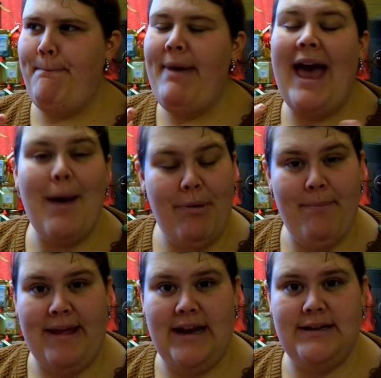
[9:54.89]

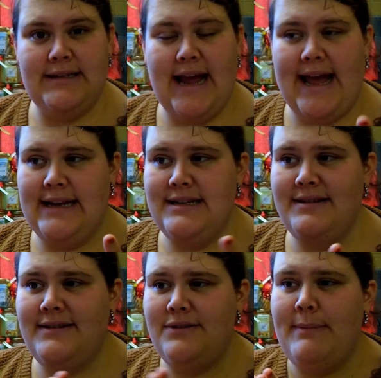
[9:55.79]
peppermint, and
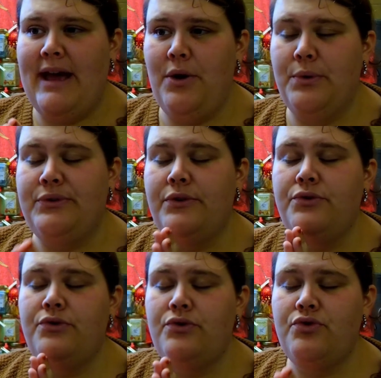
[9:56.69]
smells
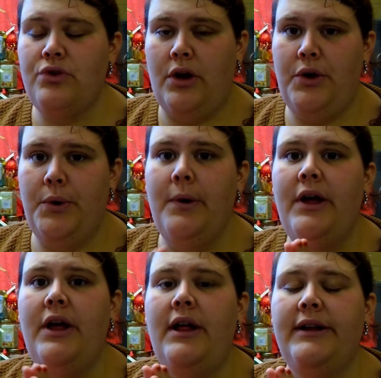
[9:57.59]
so
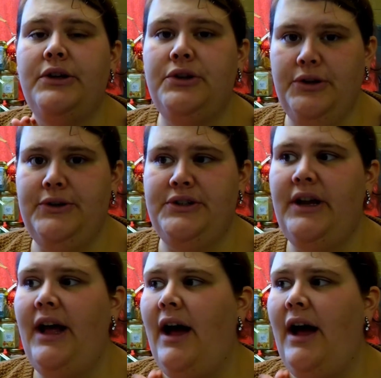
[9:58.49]
good.